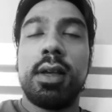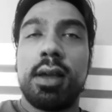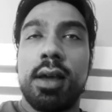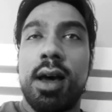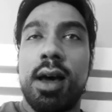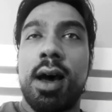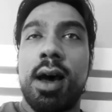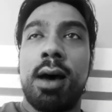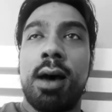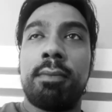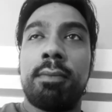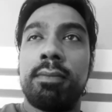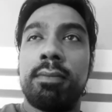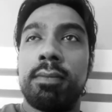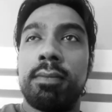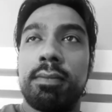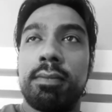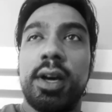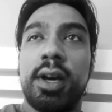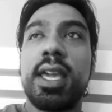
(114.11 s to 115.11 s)

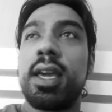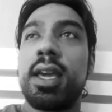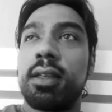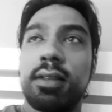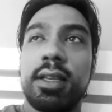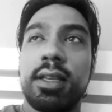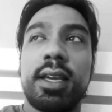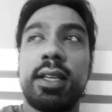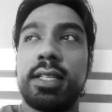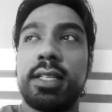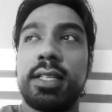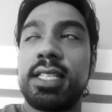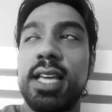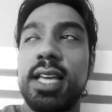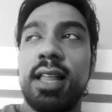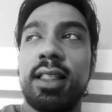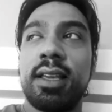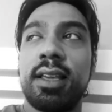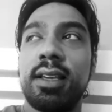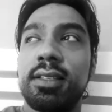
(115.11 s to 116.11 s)
But
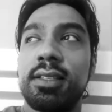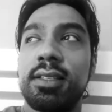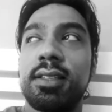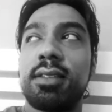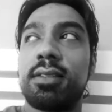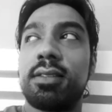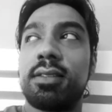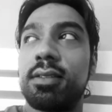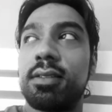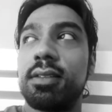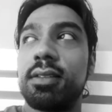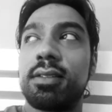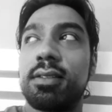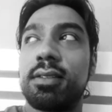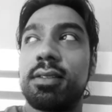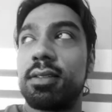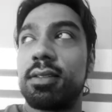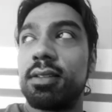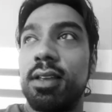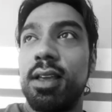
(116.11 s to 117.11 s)
detailing is,
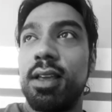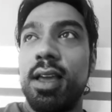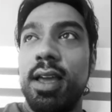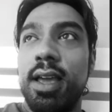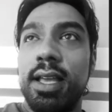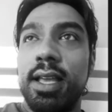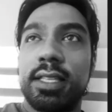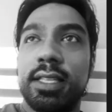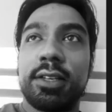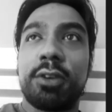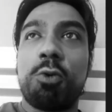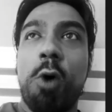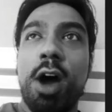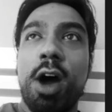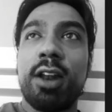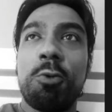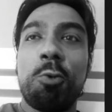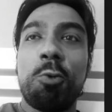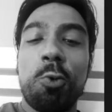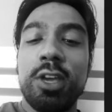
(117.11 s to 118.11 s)
it's quite
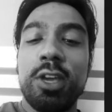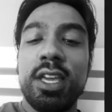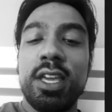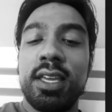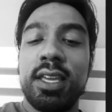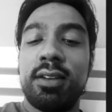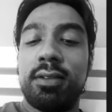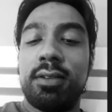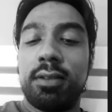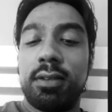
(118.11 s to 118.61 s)
a weird